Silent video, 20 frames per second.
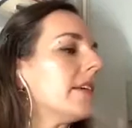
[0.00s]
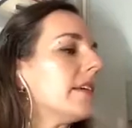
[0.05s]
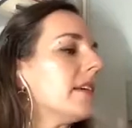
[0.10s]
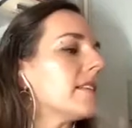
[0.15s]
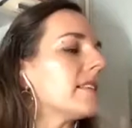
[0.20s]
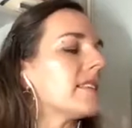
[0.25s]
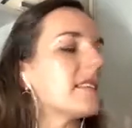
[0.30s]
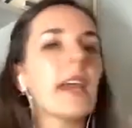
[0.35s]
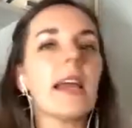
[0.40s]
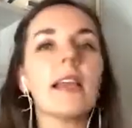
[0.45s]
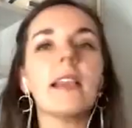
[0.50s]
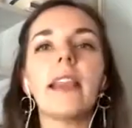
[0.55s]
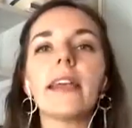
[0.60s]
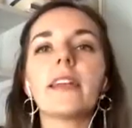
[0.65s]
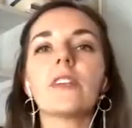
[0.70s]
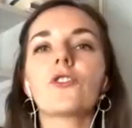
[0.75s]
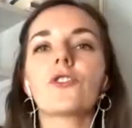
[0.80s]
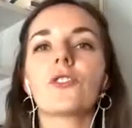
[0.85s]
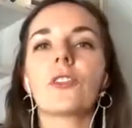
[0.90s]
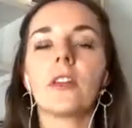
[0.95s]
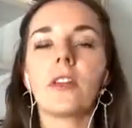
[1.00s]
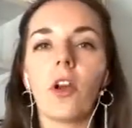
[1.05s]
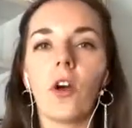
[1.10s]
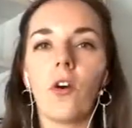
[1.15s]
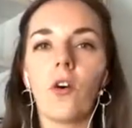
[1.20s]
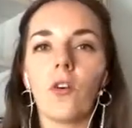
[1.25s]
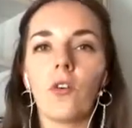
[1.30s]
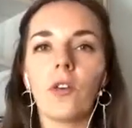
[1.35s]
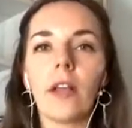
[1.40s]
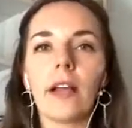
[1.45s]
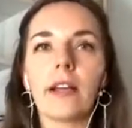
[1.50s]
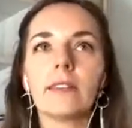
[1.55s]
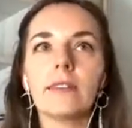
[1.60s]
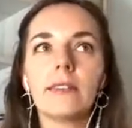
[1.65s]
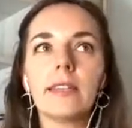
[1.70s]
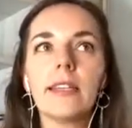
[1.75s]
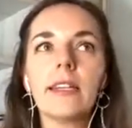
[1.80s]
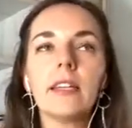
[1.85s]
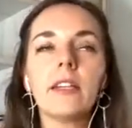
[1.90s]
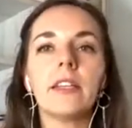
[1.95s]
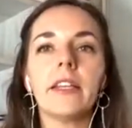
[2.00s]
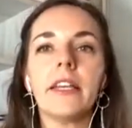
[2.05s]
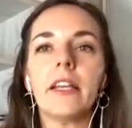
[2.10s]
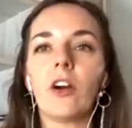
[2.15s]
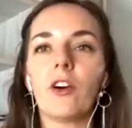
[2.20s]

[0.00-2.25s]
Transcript: is electric, or like tingling